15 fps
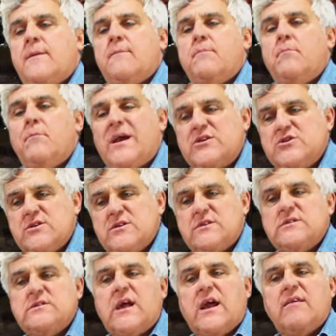
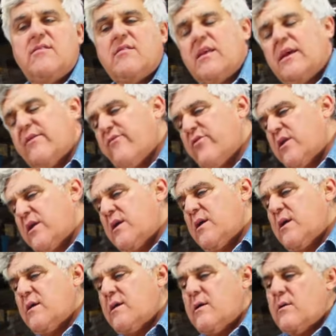meshes nicely. Everything,
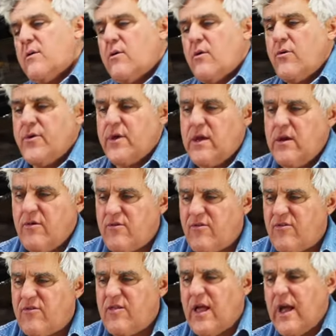all the gears
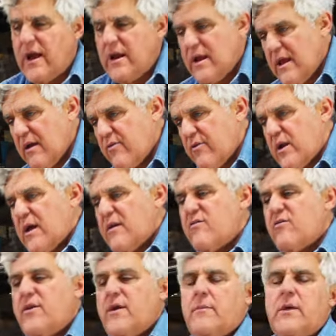slide together
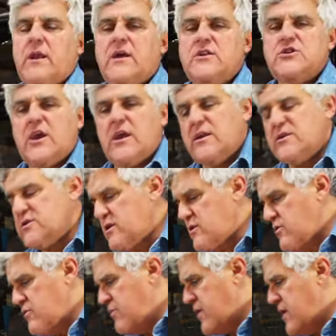nicely. I mean, I change the
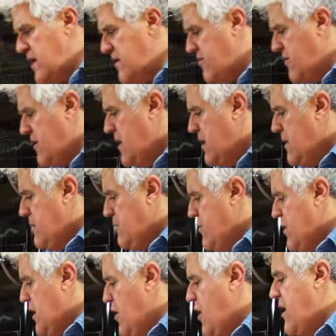lubricants
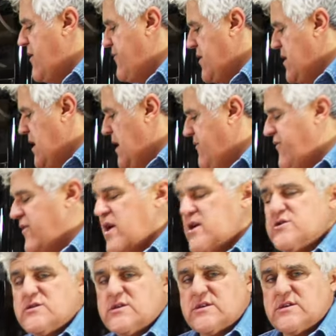pretty often and I flush the